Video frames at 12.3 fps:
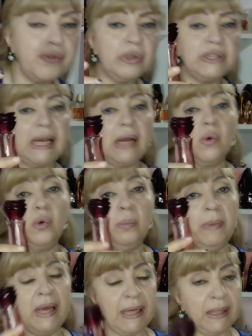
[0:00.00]
Frutal
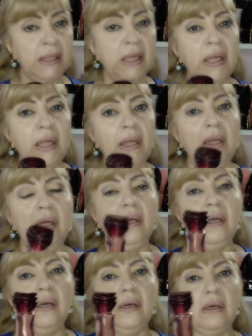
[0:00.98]
Gourmand,
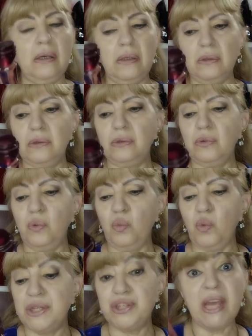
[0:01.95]
uh,
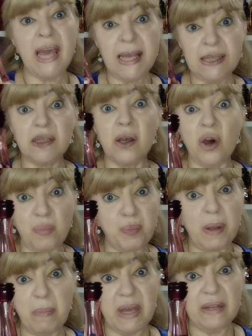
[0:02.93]
which gains
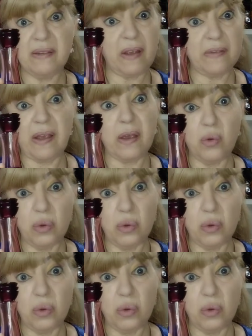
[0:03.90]
compliments, as I